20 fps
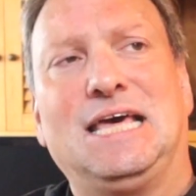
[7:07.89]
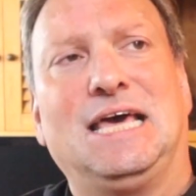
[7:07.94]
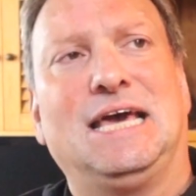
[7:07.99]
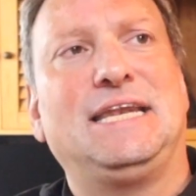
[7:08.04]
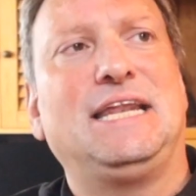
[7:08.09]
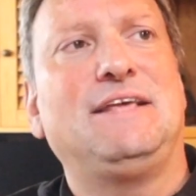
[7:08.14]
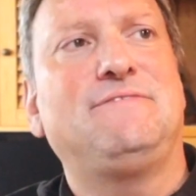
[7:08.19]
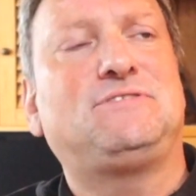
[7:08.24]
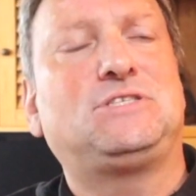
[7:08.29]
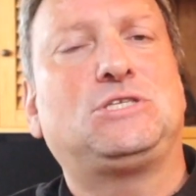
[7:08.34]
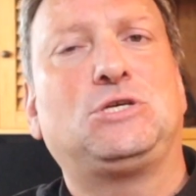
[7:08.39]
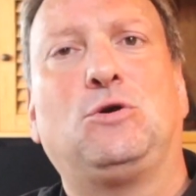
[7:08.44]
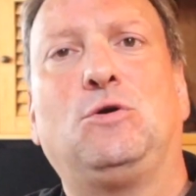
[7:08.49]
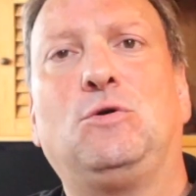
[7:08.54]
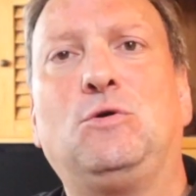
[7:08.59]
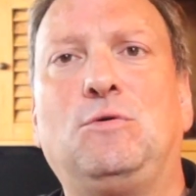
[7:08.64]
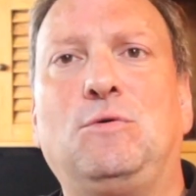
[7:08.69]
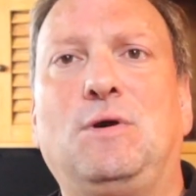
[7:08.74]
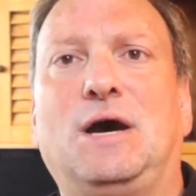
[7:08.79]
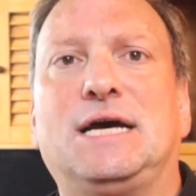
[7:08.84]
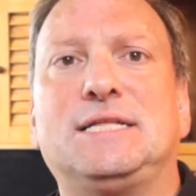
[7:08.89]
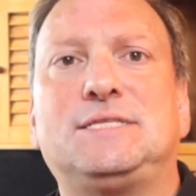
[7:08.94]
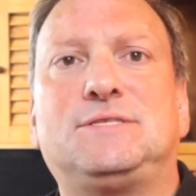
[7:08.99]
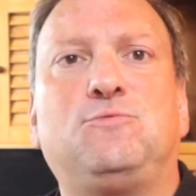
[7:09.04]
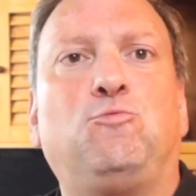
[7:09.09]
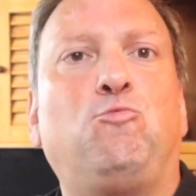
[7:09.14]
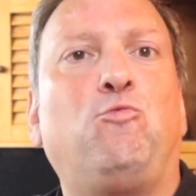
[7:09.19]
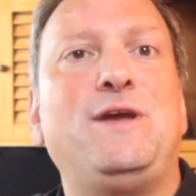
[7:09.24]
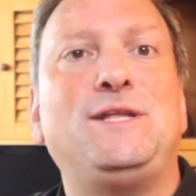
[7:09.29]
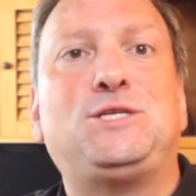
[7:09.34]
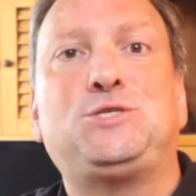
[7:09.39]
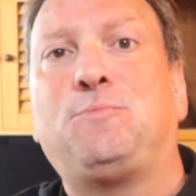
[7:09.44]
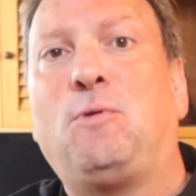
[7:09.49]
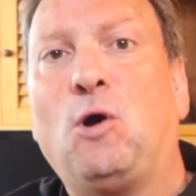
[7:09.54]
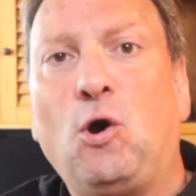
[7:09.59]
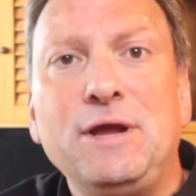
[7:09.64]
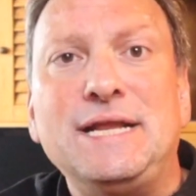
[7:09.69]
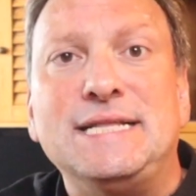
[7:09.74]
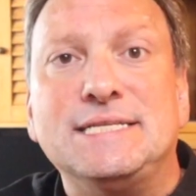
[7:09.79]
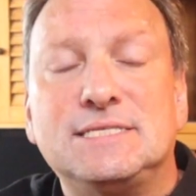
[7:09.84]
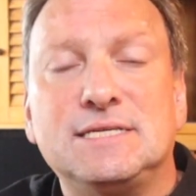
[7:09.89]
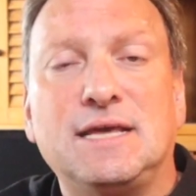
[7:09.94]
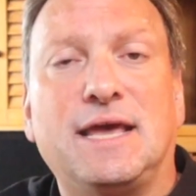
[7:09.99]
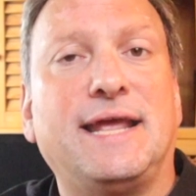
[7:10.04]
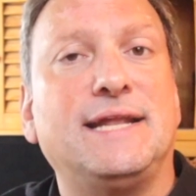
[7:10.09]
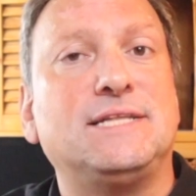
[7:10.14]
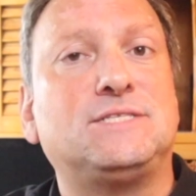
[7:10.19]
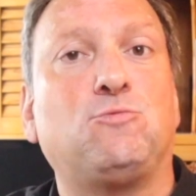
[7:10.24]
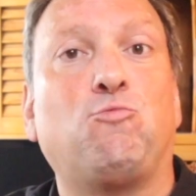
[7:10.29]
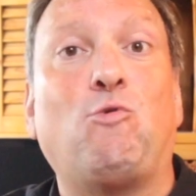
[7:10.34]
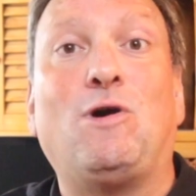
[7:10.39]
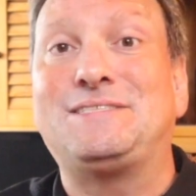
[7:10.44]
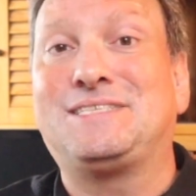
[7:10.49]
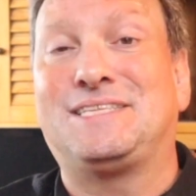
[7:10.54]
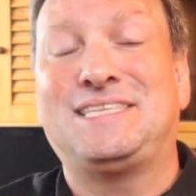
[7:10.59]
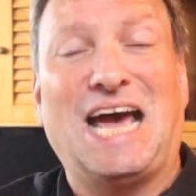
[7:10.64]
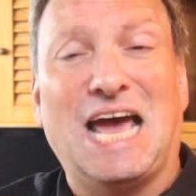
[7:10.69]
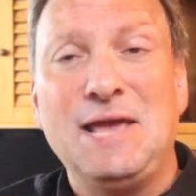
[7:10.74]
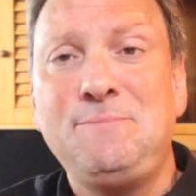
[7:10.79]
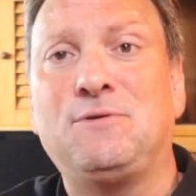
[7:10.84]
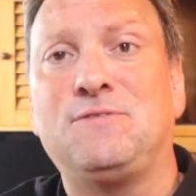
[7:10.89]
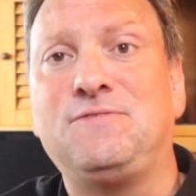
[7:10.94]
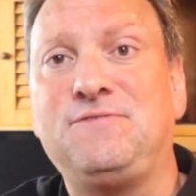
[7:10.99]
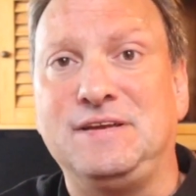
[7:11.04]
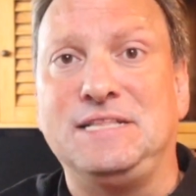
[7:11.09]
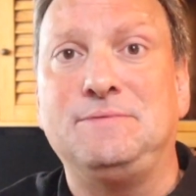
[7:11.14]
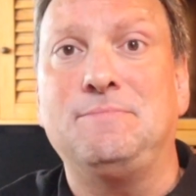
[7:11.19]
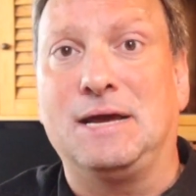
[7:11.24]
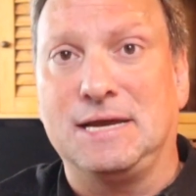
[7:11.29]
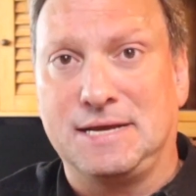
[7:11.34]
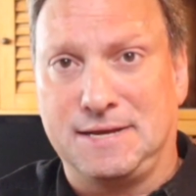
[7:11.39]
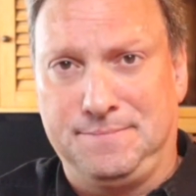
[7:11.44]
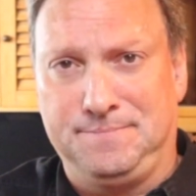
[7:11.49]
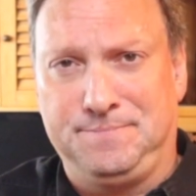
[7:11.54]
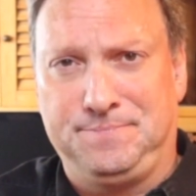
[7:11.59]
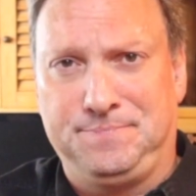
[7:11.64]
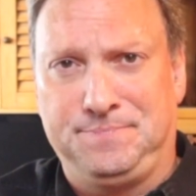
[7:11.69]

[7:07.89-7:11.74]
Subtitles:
And if so, at which point and what type of feedback?